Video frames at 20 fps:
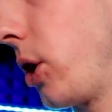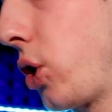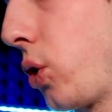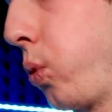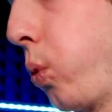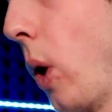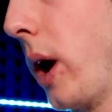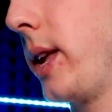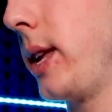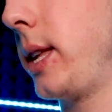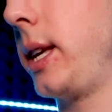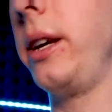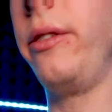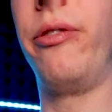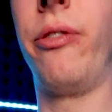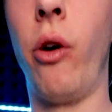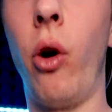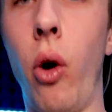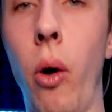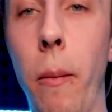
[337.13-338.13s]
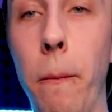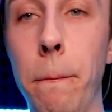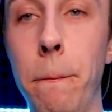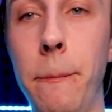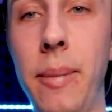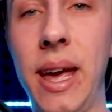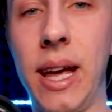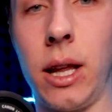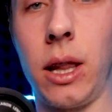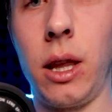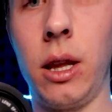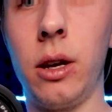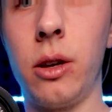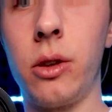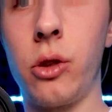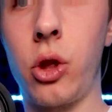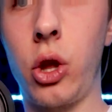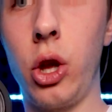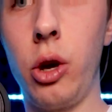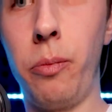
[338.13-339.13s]
24mm
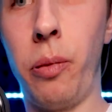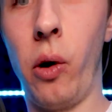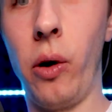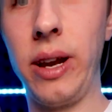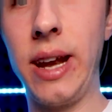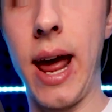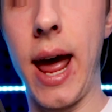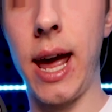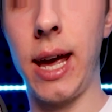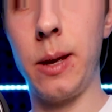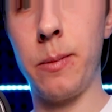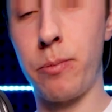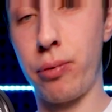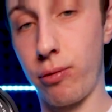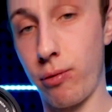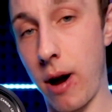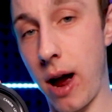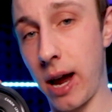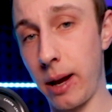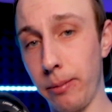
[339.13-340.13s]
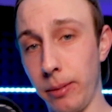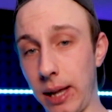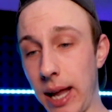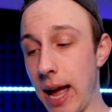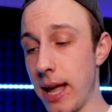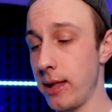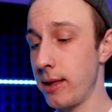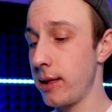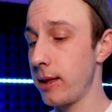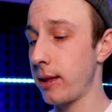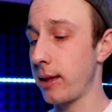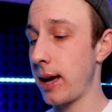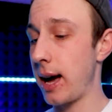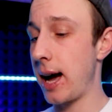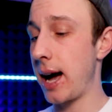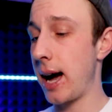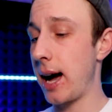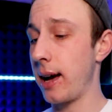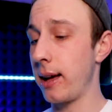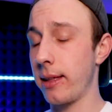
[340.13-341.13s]
2.8 prime lens,
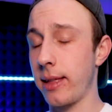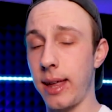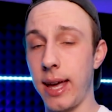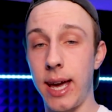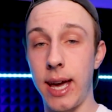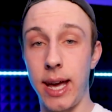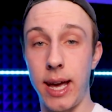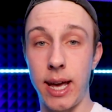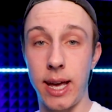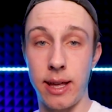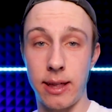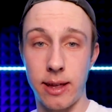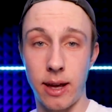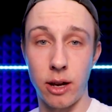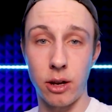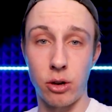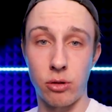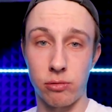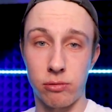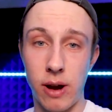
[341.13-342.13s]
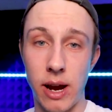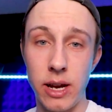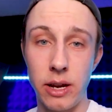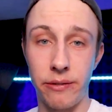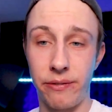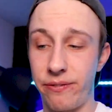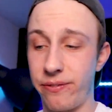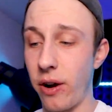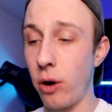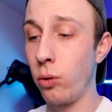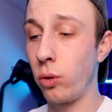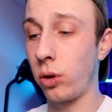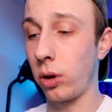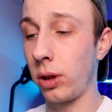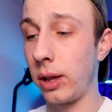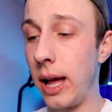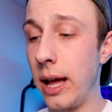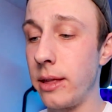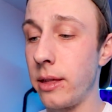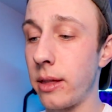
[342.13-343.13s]
as it is a great focal
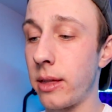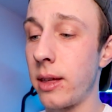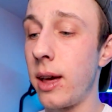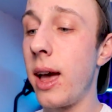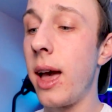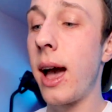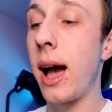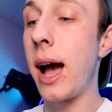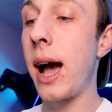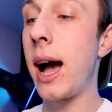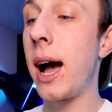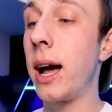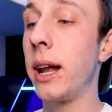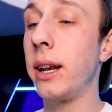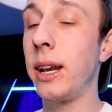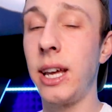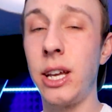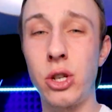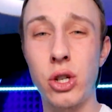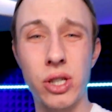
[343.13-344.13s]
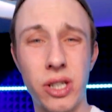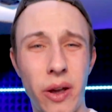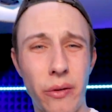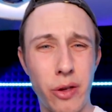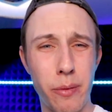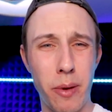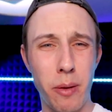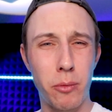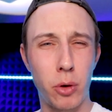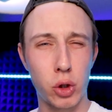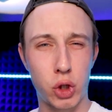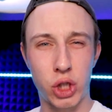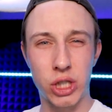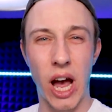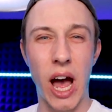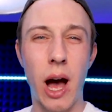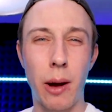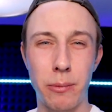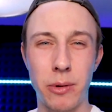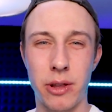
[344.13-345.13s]
length and it just gives a bit more
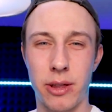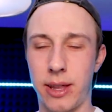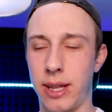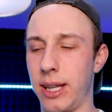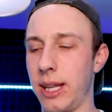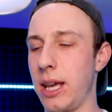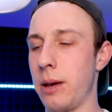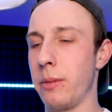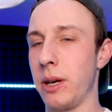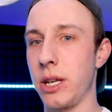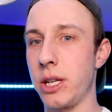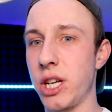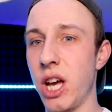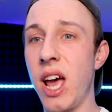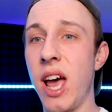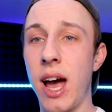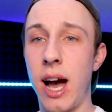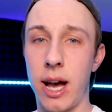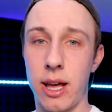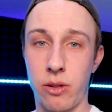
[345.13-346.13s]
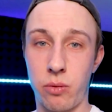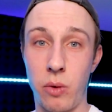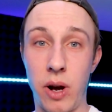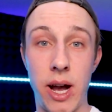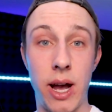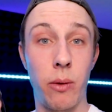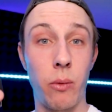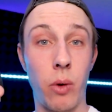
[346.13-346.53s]
sharpness to the image, as where